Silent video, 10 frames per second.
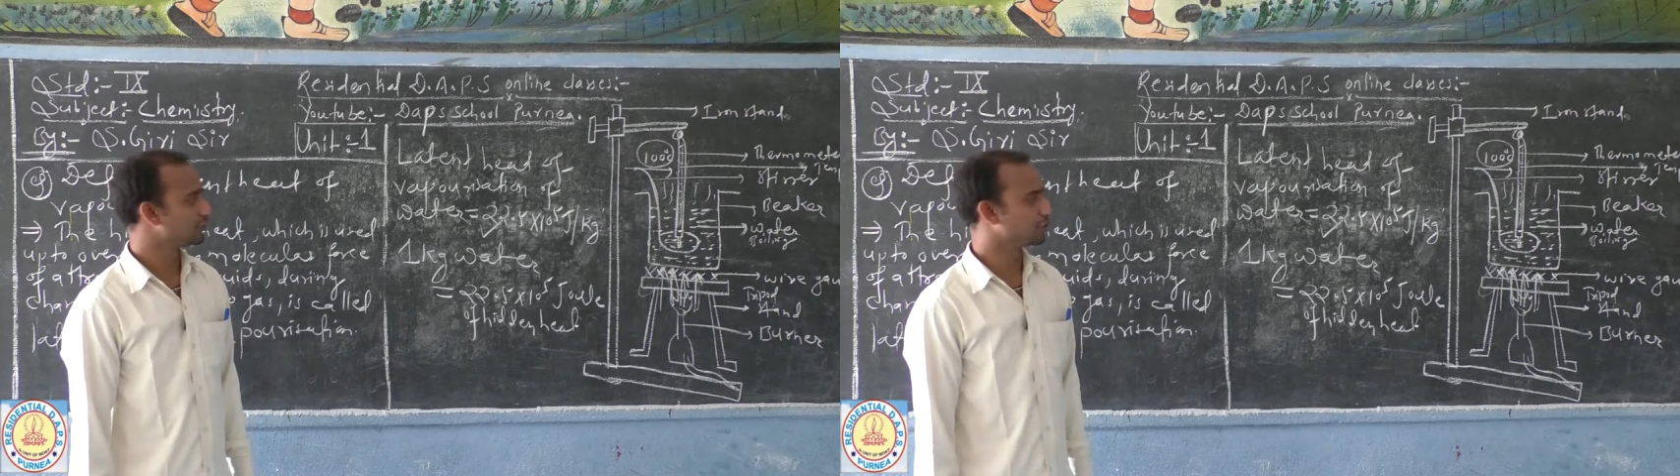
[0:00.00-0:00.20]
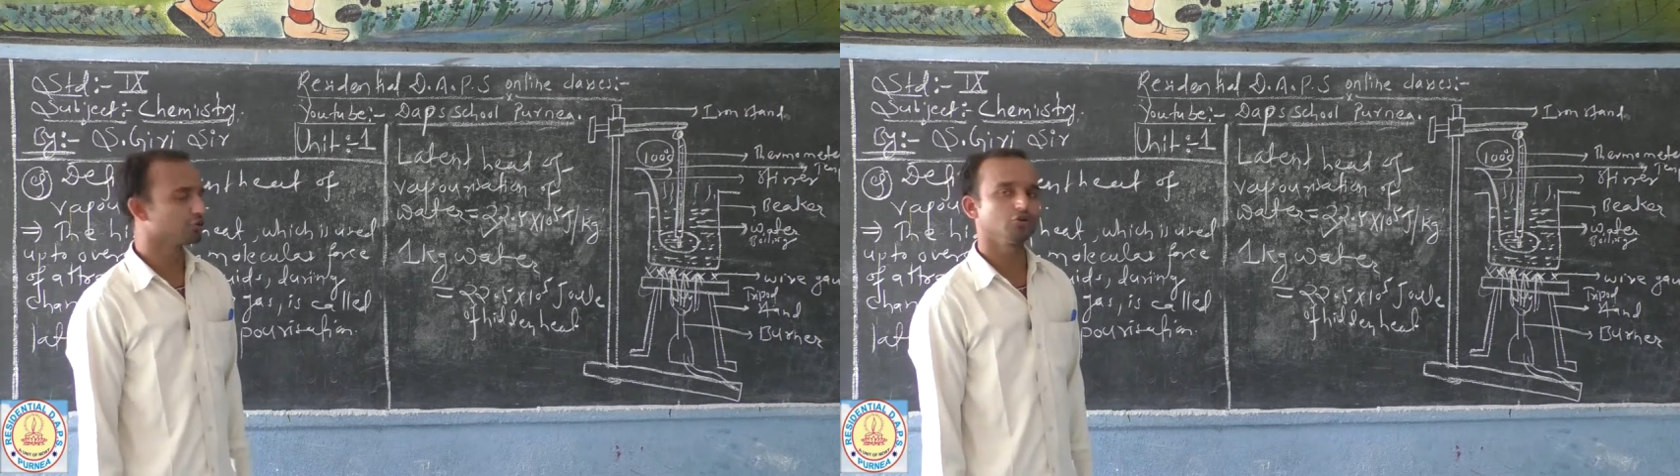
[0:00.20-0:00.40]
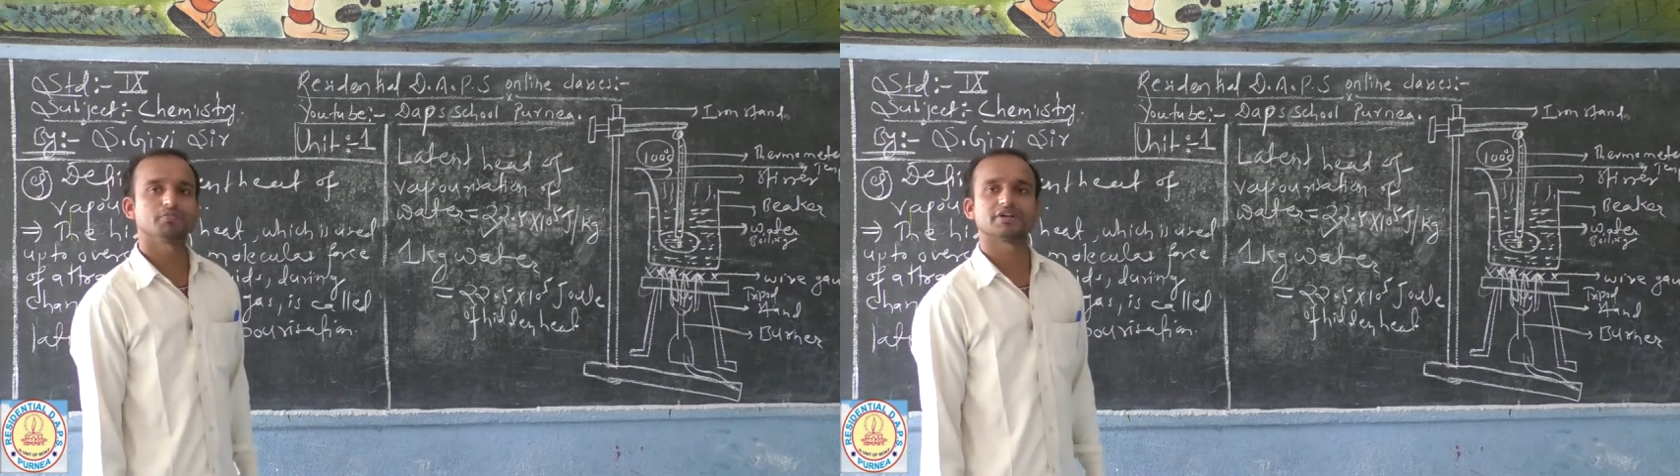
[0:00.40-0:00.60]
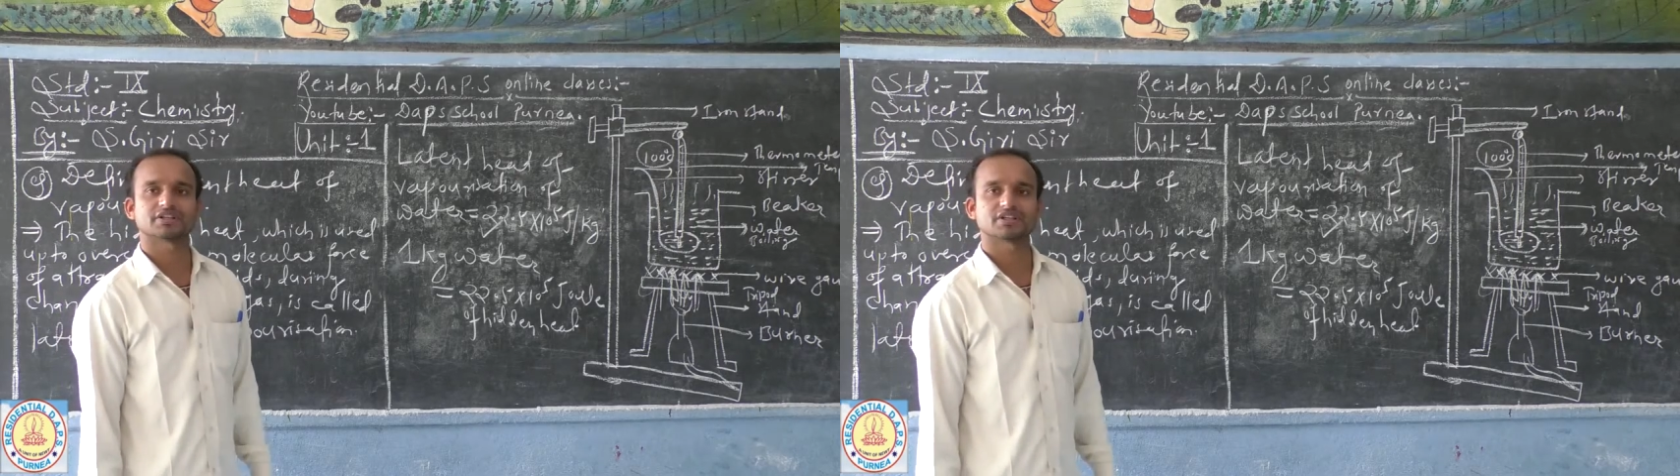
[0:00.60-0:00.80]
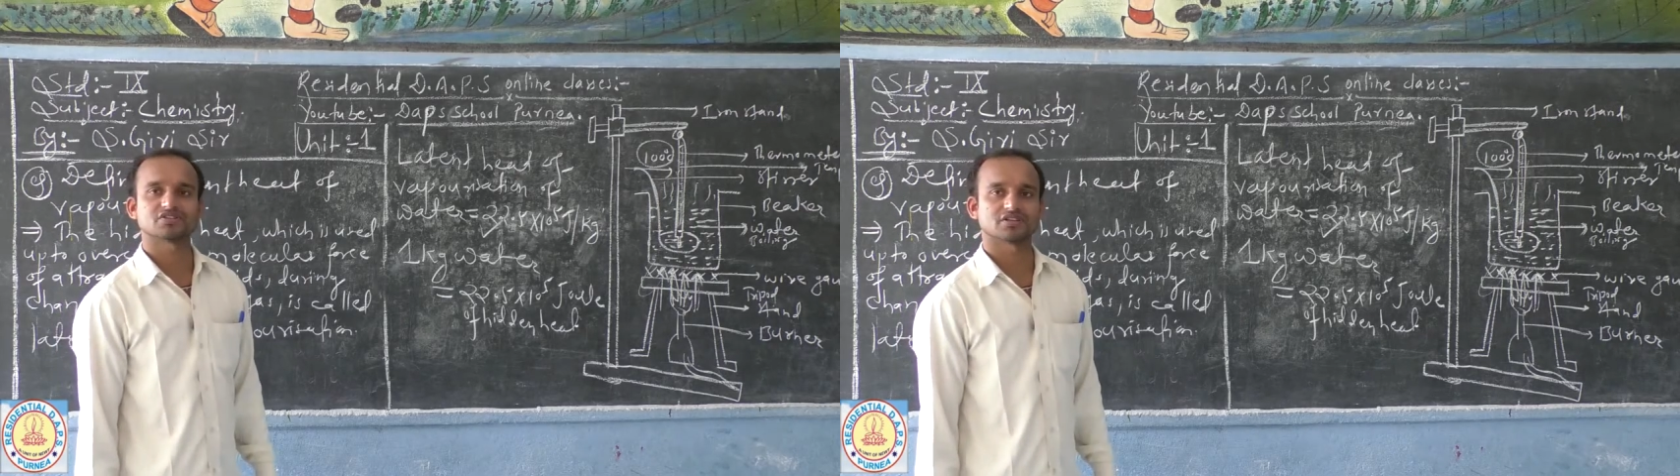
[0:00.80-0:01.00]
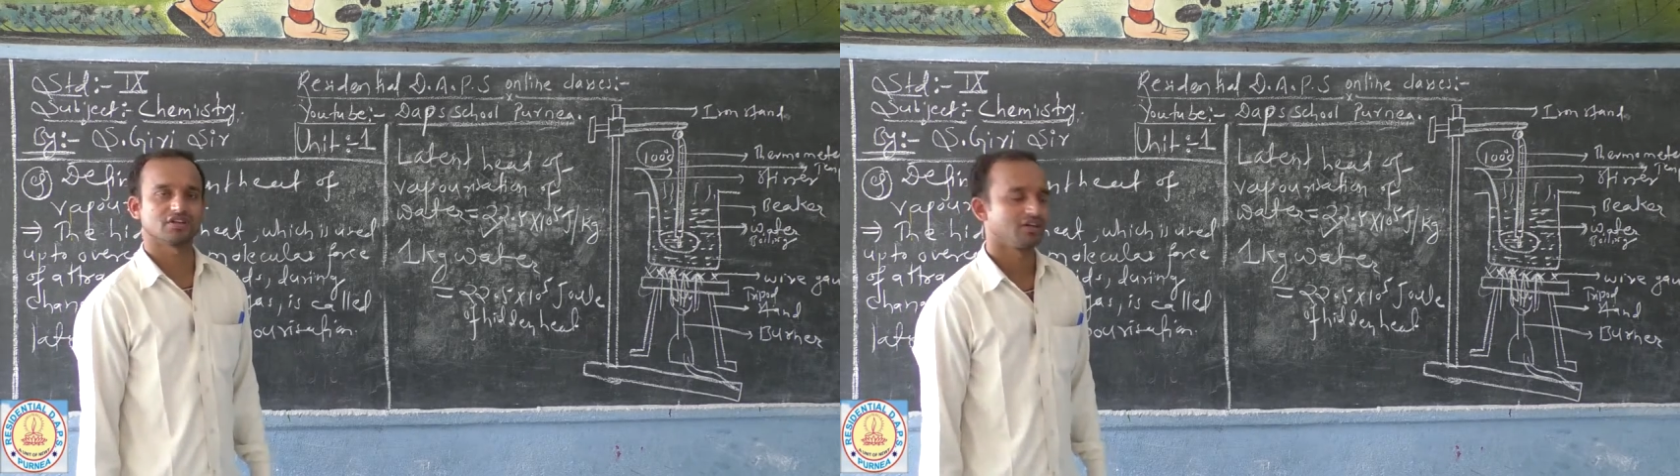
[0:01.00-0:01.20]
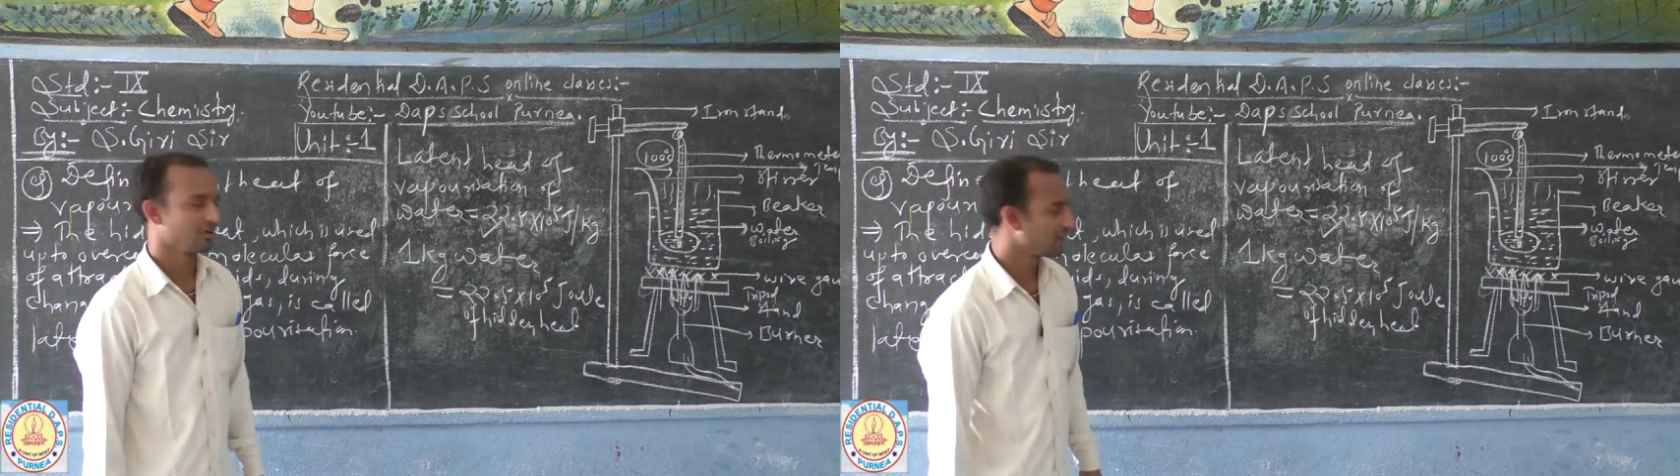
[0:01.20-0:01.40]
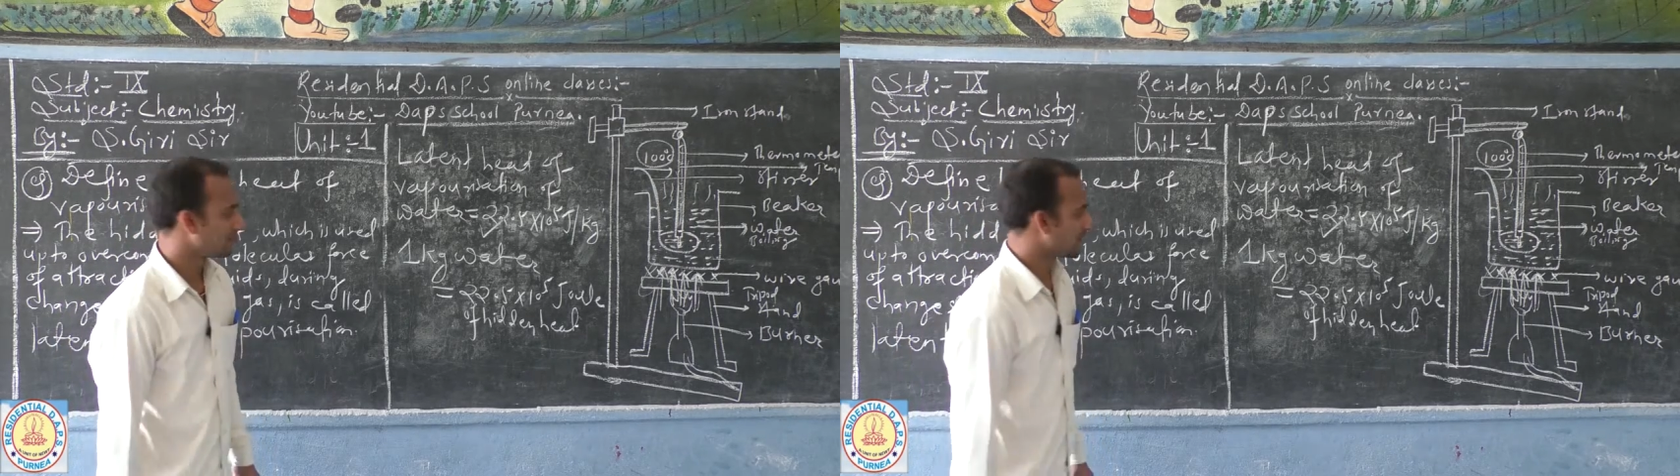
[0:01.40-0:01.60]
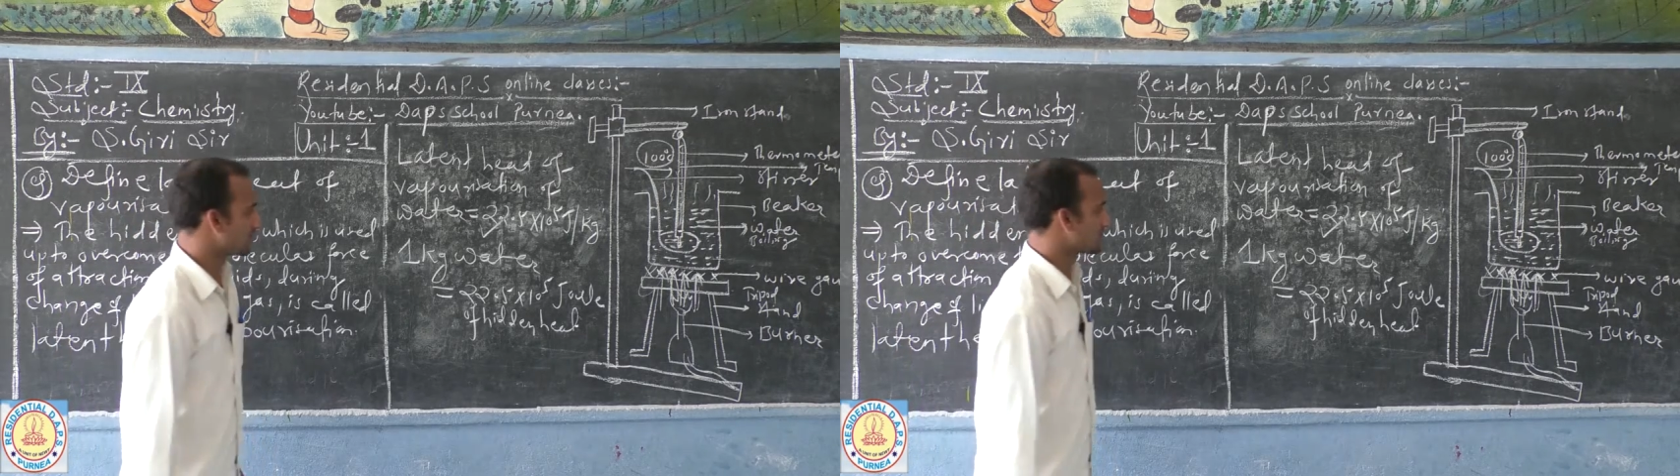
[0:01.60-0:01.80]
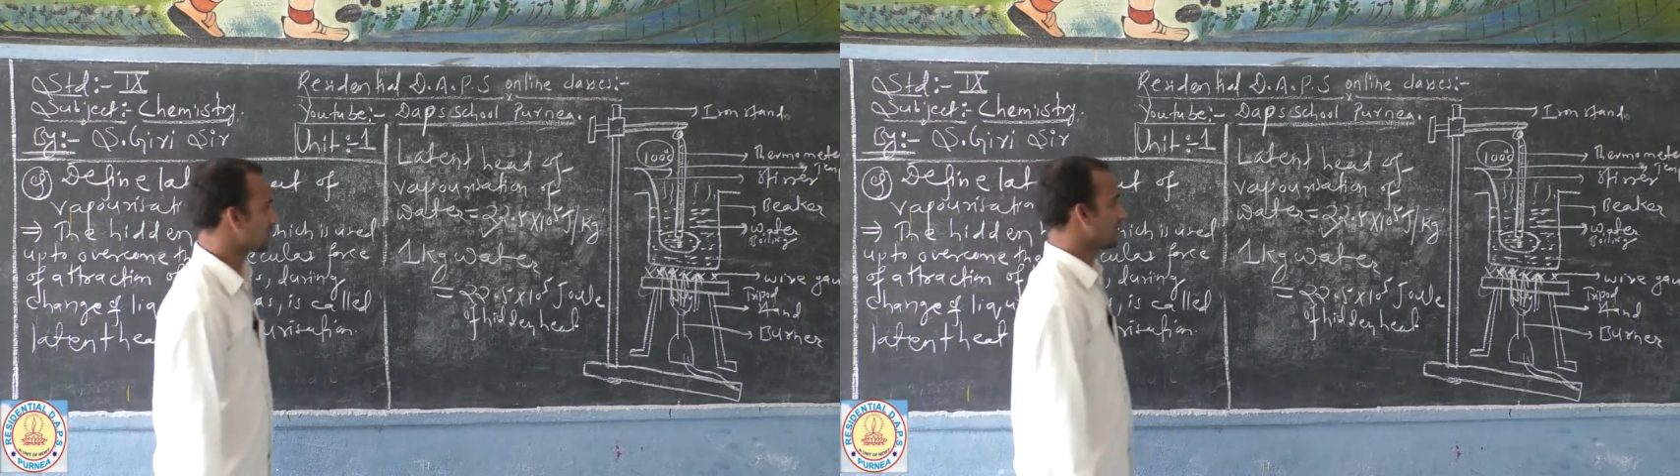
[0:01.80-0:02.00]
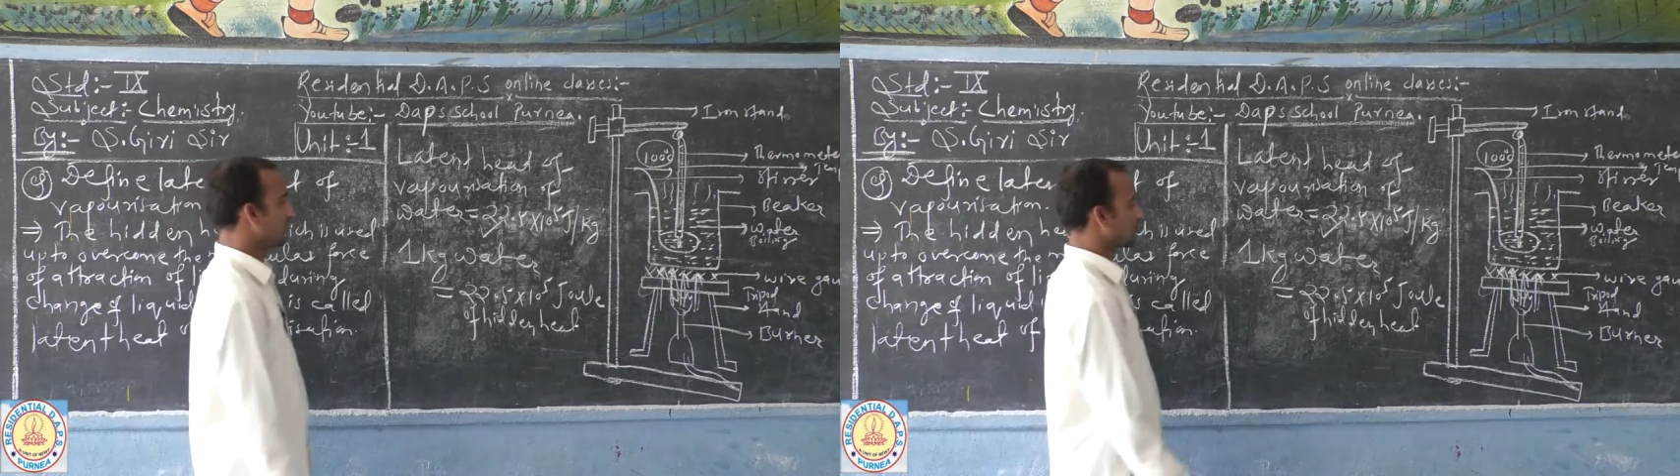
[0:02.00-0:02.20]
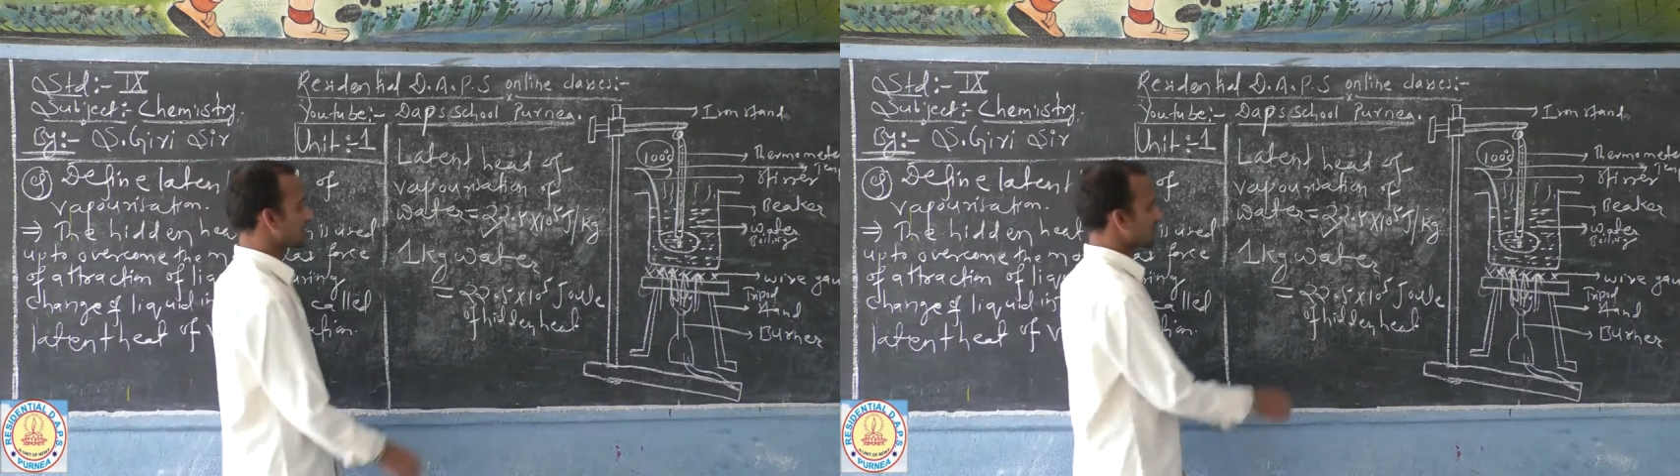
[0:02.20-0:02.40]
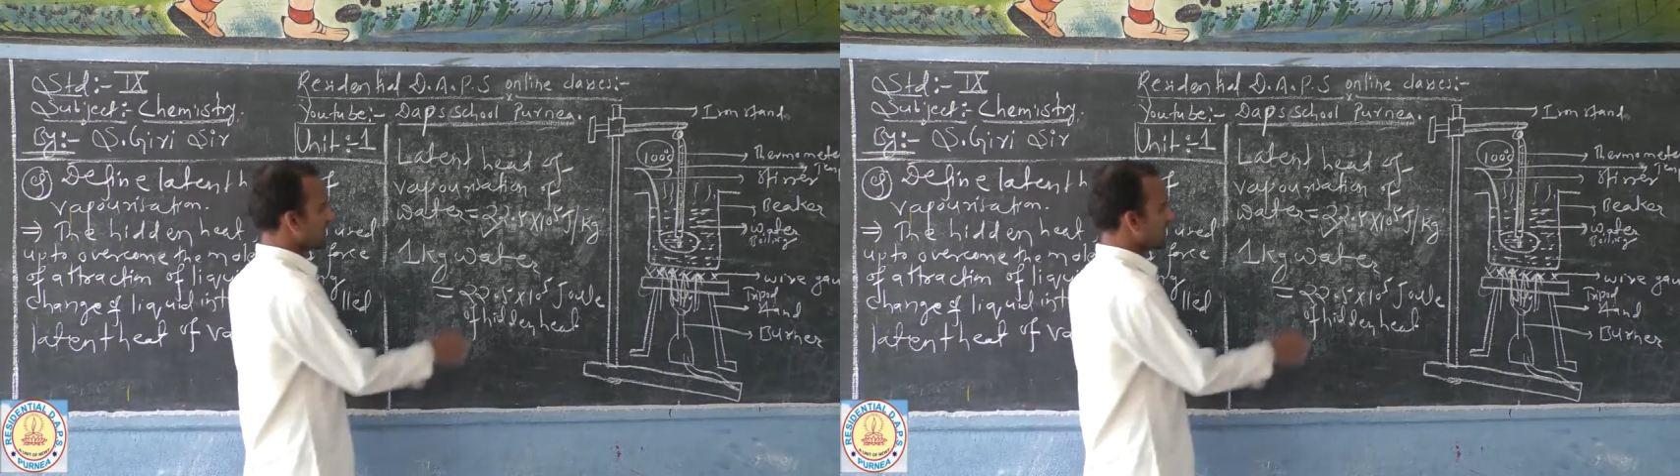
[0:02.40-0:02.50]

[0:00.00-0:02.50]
joule per kg. Means question